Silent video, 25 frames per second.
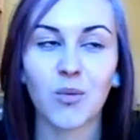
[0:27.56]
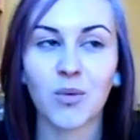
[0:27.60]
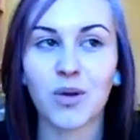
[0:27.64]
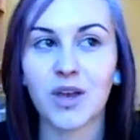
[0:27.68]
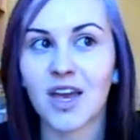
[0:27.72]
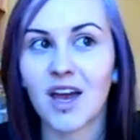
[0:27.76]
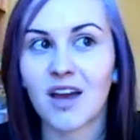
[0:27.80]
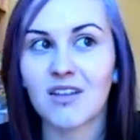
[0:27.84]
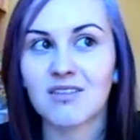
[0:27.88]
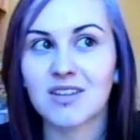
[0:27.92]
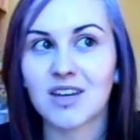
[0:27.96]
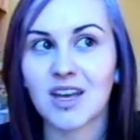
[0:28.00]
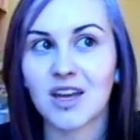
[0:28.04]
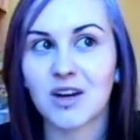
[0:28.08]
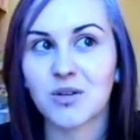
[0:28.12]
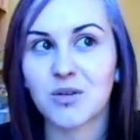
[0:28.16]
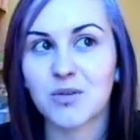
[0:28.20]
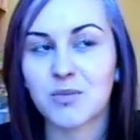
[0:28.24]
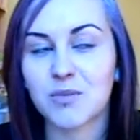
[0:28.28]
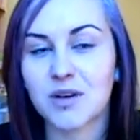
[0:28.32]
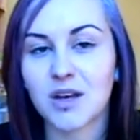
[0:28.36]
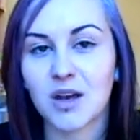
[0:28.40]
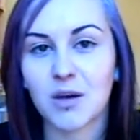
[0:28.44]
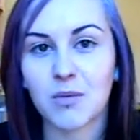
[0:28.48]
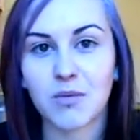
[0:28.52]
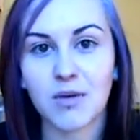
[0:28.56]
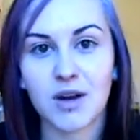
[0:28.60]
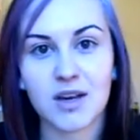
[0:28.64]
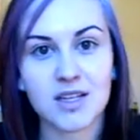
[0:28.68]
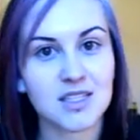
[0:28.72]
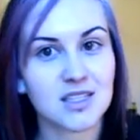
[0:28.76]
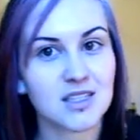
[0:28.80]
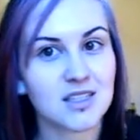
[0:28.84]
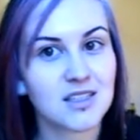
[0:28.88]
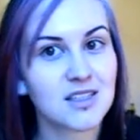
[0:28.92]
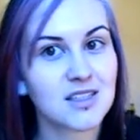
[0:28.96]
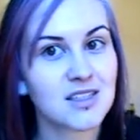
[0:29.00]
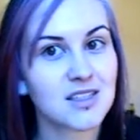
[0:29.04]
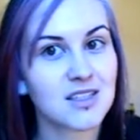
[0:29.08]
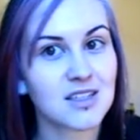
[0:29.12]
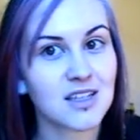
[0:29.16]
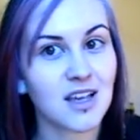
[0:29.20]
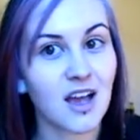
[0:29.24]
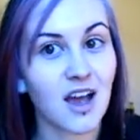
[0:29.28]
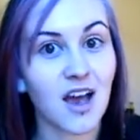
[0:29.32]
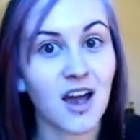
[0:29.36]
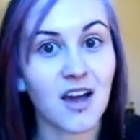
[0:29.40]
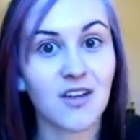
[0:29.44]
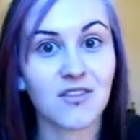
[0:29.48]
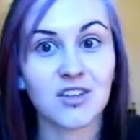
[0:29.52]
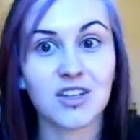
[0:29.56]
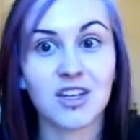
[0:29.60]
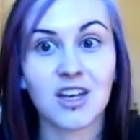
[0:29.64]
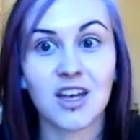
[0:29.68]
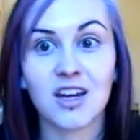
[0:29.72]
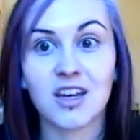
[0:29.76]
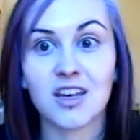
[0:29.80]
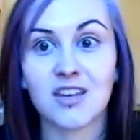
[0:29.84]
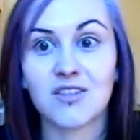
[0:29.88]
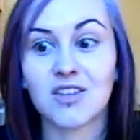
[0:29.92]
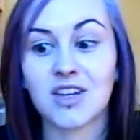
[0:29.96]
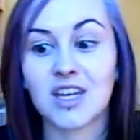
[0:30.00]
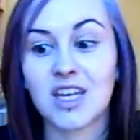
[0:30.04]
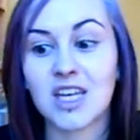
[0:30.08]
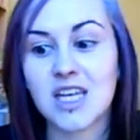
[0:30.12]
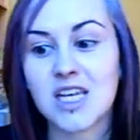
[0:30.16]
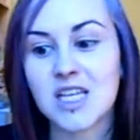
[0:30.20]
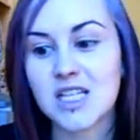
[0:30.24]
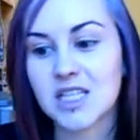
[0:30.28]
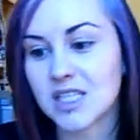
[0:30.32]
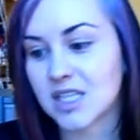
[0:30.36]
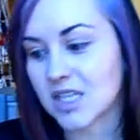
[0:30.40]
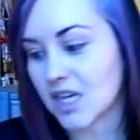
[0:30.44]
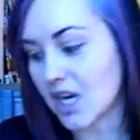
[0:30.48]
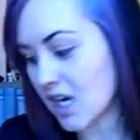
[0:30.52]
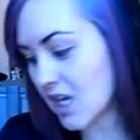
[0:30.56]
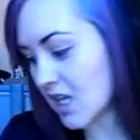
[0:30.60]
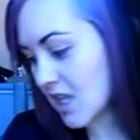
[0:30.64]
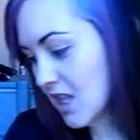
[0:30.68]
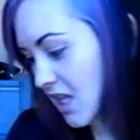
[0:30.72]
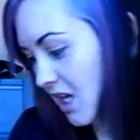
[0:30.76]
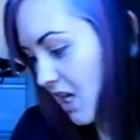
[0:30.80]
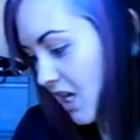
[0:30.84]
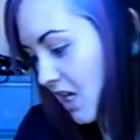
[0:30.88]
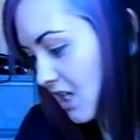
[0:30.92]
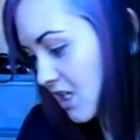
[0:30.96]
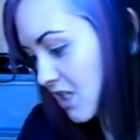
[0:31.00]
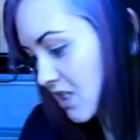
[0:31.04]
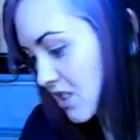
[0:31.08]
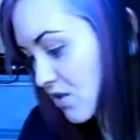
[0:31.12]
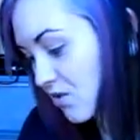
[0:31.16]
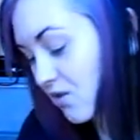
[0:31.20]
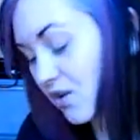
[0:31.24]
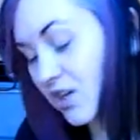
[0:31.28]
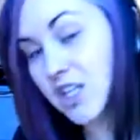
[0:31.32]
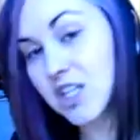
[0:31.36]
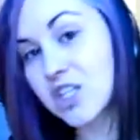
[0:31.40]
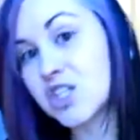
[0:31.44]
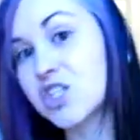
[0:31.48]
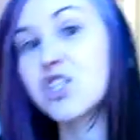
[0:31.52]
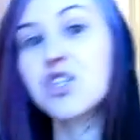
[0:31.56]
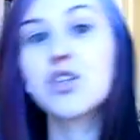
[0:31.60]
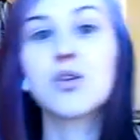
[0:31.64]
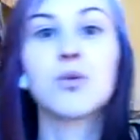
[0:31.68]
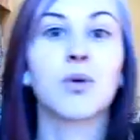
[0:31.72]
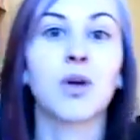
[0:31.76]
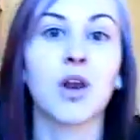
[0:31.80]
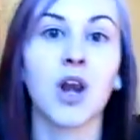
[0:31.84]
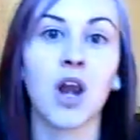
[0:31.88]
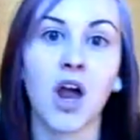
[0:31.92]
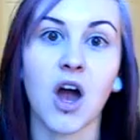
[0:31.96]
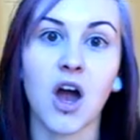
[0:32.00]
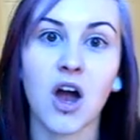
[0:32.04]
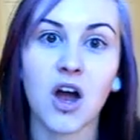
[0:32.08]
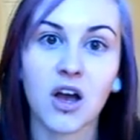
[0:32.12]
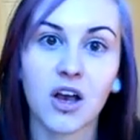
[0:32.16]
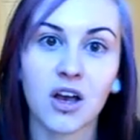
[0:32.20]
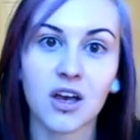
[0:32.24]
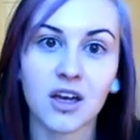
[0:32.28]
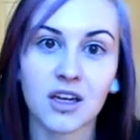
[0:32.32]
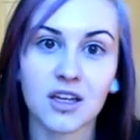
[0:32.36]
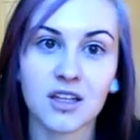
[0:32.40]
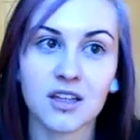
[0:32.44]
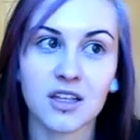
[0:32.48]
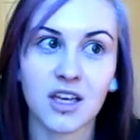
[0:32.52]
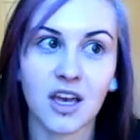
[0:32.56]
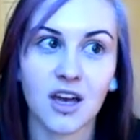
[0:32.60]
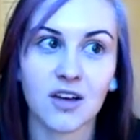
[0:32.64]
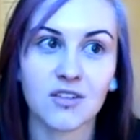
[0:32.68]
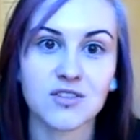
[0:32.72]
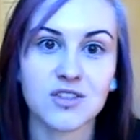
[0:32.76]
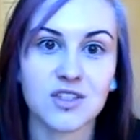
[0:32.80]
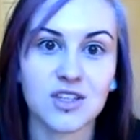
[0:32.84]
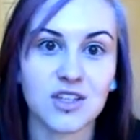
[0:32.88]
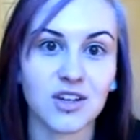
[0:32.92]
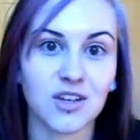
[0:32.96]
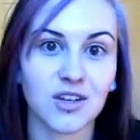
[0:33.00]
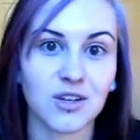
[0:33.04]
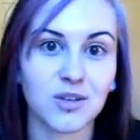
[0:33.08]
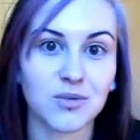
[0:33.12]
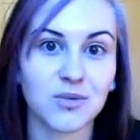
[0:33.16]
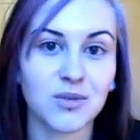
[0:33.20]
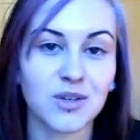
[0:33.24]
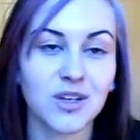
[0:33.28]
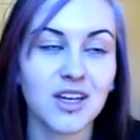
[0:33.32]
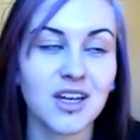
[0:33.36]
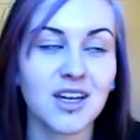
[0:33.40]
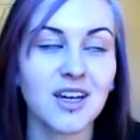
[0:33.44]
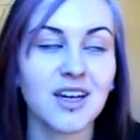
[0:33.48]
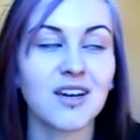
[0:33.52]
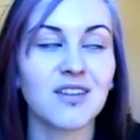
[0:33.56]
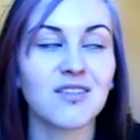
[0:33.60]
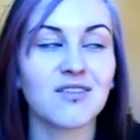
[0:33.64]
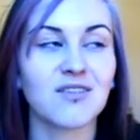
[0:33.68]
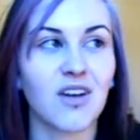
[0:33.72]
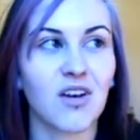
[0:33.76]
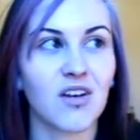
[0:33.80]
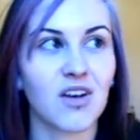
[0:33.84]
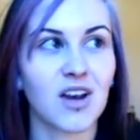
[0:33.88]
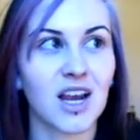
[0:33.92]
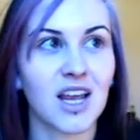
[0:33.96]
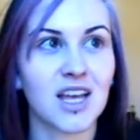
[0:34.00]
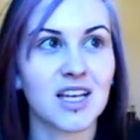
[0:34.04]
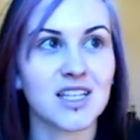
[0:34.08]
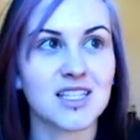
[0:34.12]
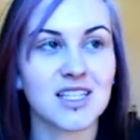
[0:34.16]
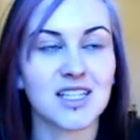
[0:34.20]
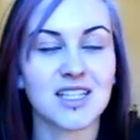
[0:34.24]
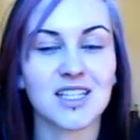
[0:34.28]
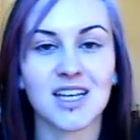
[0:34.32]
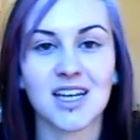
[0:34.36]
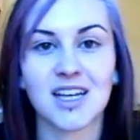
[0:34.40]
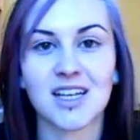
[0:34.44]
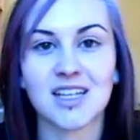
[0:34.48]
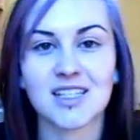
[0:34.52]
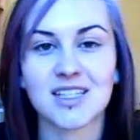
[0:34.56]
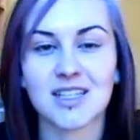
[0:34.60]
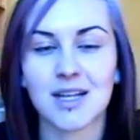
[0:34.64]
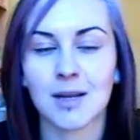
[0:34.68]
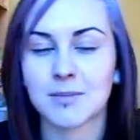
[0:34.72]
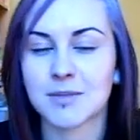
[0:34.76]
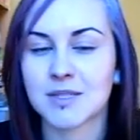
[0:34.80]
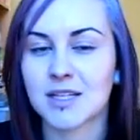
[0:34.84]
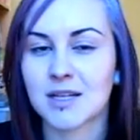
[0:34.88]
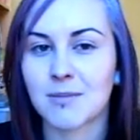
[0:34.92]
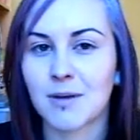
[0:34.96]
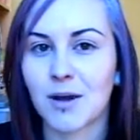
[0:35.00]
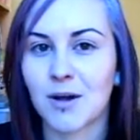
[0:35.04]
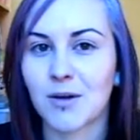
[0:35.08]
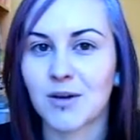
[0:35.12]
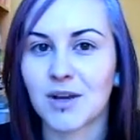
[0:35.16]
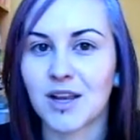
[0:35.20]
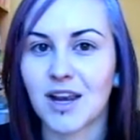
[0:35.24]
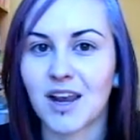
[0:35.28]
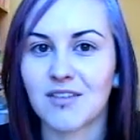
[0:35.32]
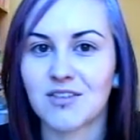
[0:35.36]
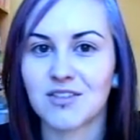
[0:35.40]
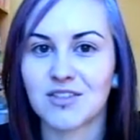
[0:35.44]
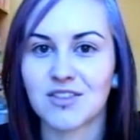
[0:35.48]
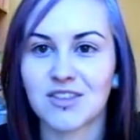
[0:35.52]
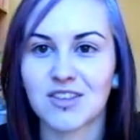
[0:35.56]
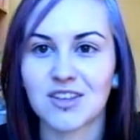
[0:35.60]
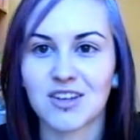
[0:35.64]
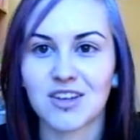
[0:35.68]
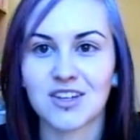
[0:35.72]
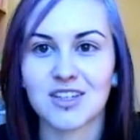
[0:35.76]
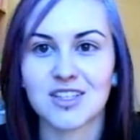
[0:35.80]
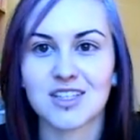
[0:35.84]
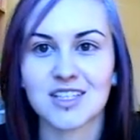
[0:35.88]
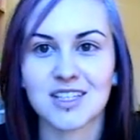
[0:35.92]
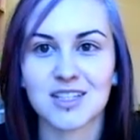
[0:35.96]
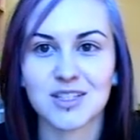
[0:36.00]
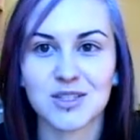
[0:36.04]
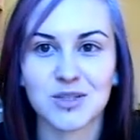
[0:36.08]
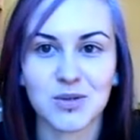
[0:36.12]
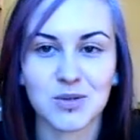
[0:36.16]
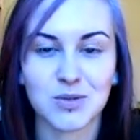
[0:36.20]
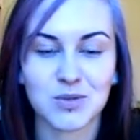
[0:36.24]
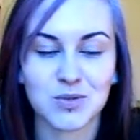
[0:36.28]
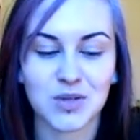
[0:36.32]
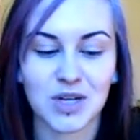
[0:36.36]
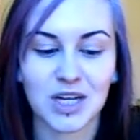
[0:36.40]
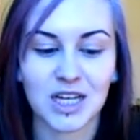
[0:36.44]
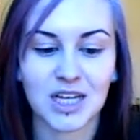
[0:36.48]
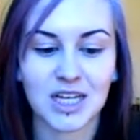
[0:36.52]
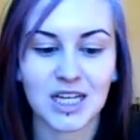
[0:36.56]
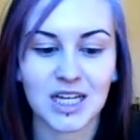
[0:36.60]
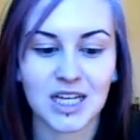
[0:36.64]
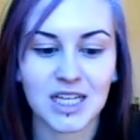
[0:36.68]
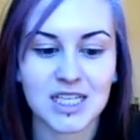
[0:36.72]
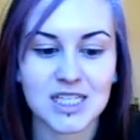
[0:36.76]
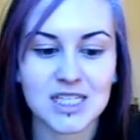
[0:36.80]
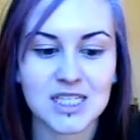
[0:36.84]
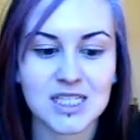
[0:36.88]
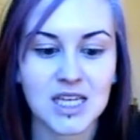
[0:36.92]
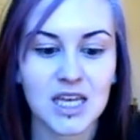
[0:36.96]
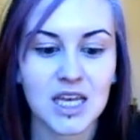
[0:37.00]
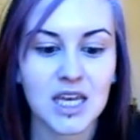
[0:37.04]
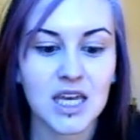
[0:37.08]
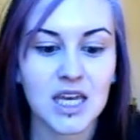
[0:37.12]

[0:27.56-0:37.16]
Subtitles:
We haven't yet opened our presents, I haven't yet even eaten anything, and it is already 2 o'clock in the afternoon. Very lazy day, slept till about 11:30, so it was really nice.